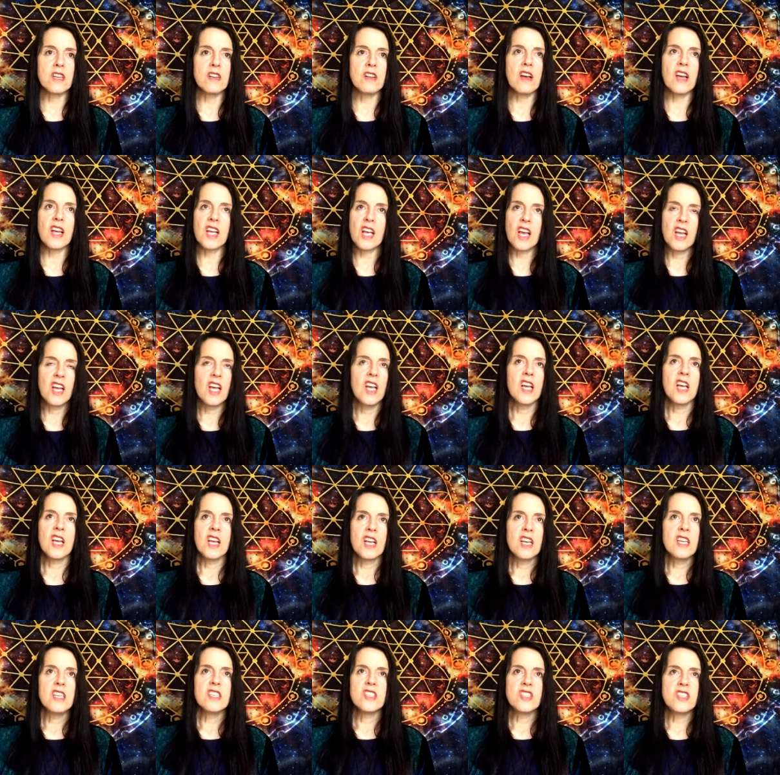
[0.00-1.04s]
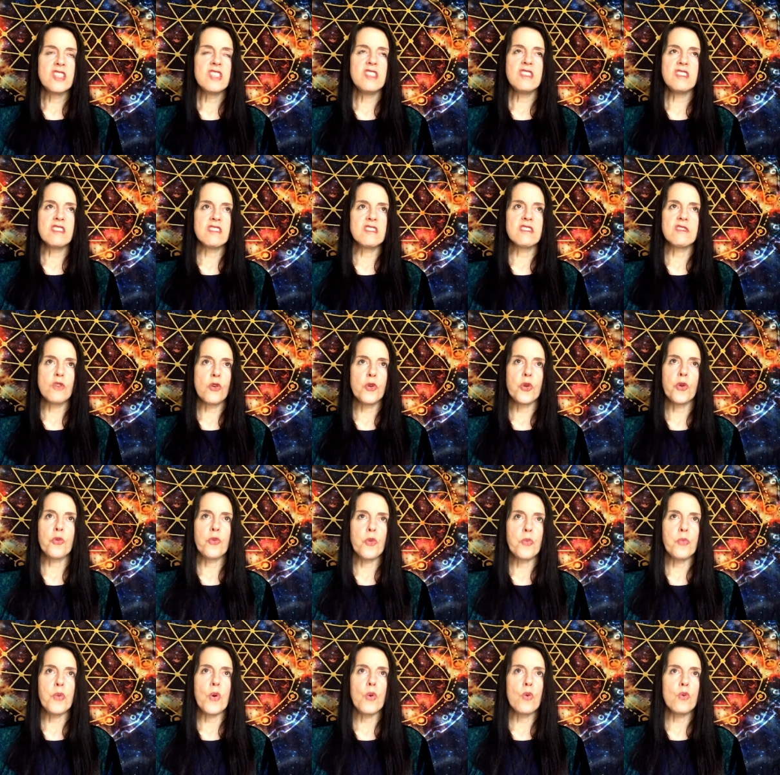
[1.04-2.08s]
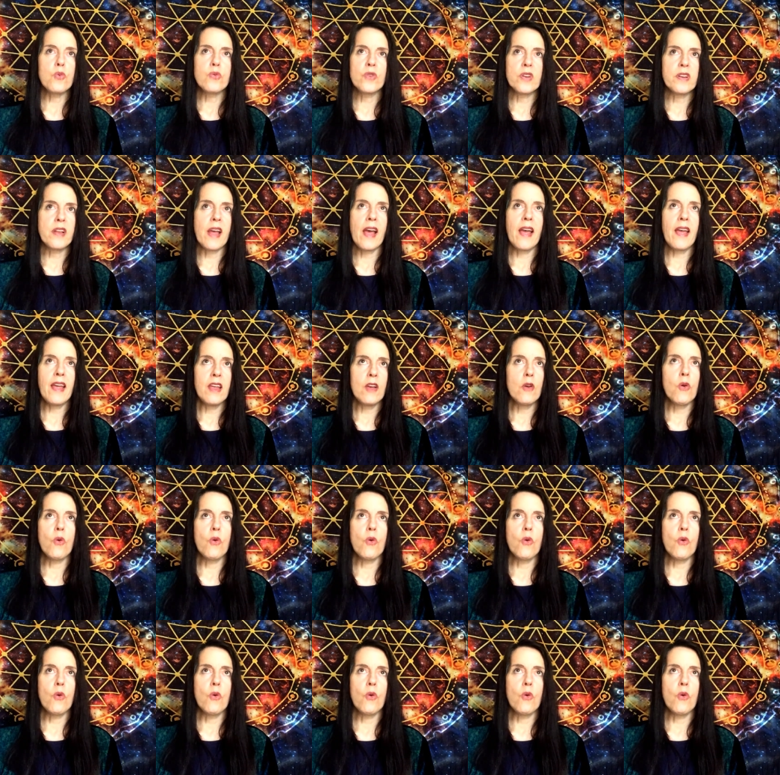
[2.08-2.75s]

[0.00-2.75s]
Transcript: you're like she's just not on the ball today,